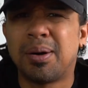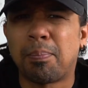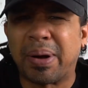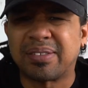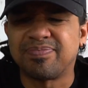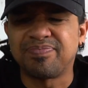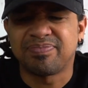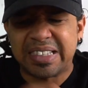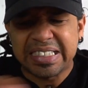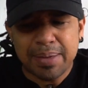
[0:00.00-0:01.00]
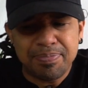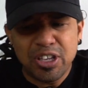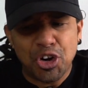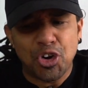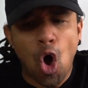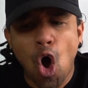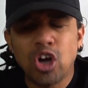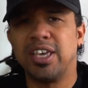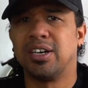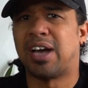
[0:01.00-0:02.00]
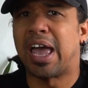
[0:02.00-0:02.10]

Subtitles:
but there's something wrong here